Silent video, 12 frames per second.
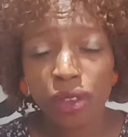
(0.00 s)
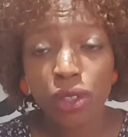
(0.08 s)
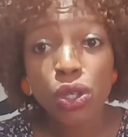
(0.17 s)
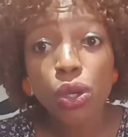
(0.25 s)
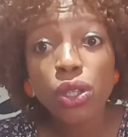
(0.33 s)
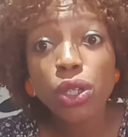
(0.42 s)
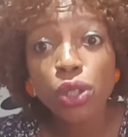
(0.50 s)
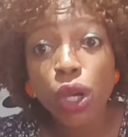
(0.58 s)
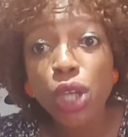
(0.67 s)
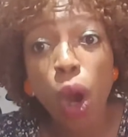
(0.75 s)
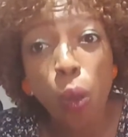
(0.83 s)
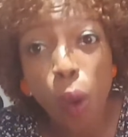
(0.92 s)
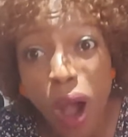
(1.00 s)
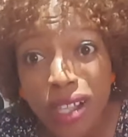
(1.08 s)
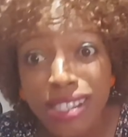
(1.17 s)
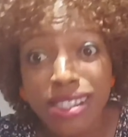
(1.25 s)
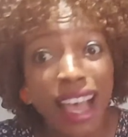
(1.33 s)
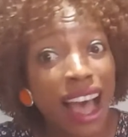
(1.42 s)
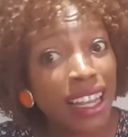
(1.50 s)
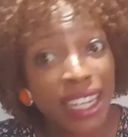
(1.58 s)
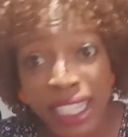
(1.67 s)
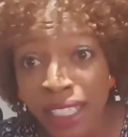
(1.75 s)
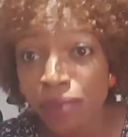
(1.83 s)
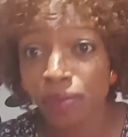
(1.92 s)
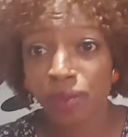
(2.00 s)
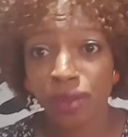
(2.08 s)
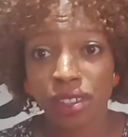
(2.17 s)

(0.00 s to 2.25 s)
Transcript: You got to know your worth, darling.